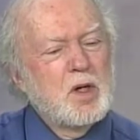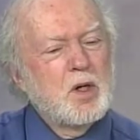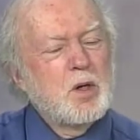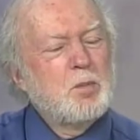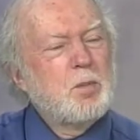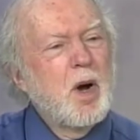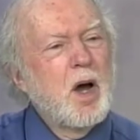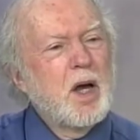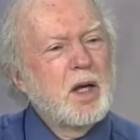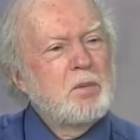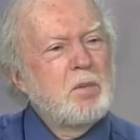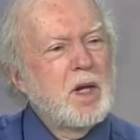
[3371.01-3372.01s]

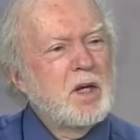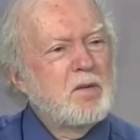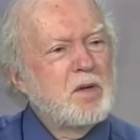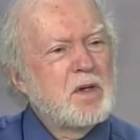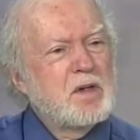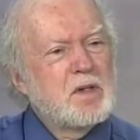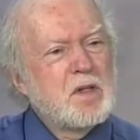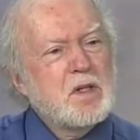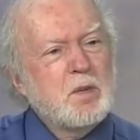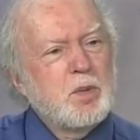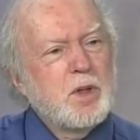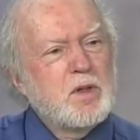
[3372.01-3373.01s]
combine many of these
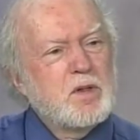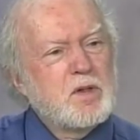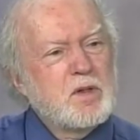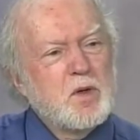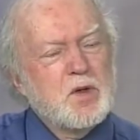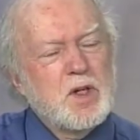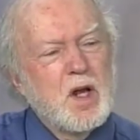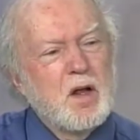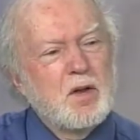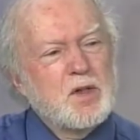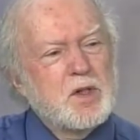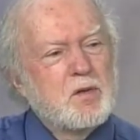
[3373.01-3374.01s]
disciplines,
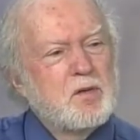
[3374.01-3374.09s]
sociology,